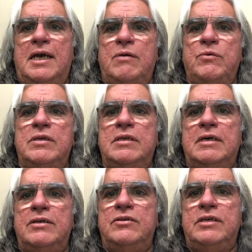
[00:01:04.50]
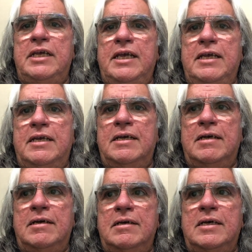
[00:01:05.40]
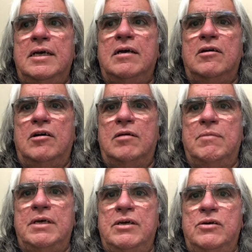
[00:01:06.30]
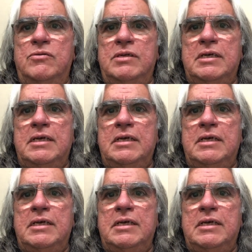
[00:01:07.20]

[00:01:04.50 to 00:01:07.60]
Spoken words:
I would undertake on my own.